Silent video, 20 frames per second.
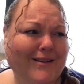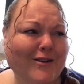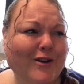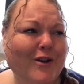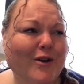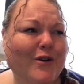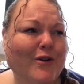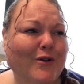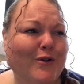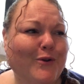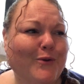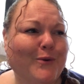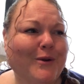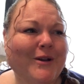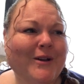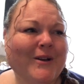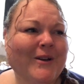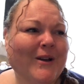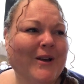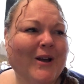no,
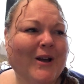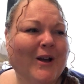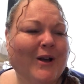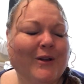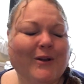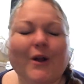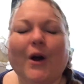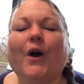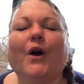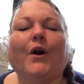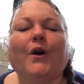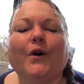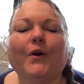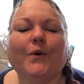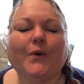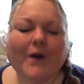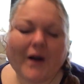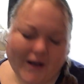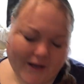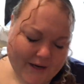
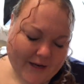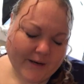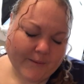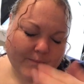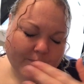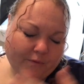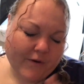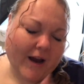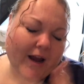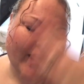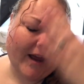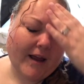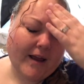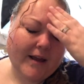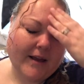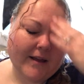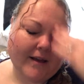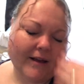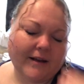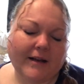I need a
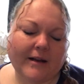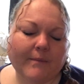break.